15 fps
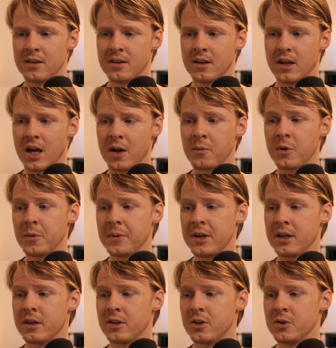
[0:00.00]
I'm going to
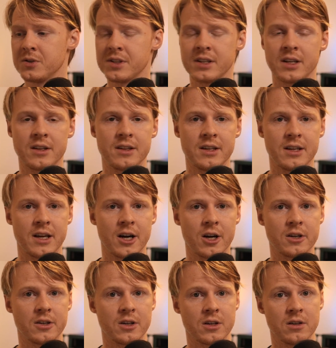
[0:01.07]
be using the
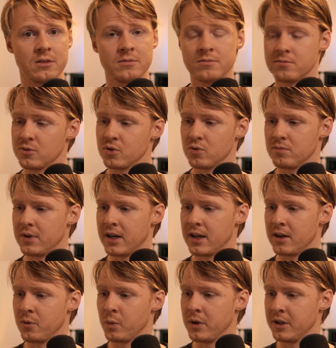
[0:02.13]
character
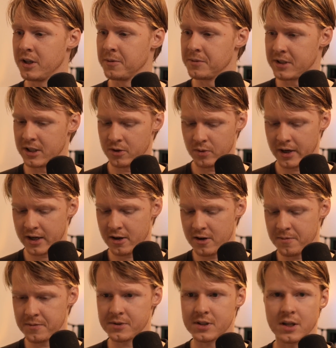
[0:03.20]
William T. Riker.
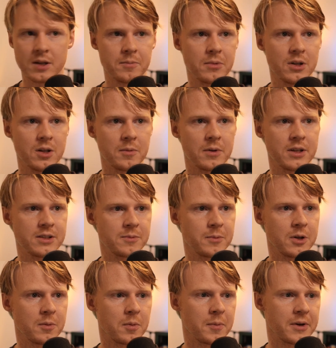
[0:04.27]
Let's pull
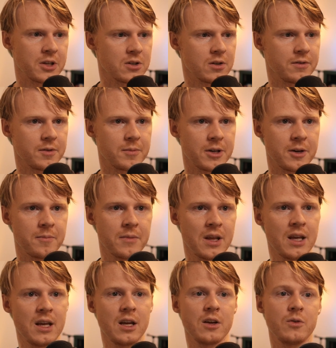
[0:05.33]
up a picture of him there.
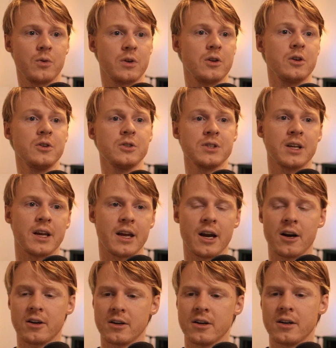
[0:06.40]
Using the
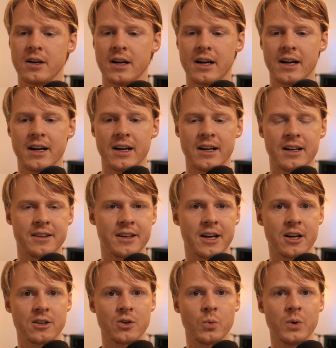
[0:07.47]
character
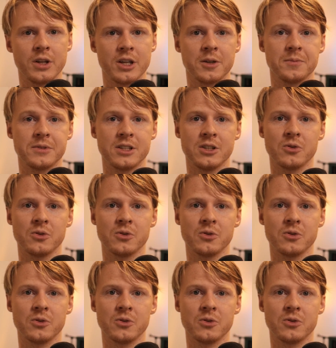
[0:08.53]
William T.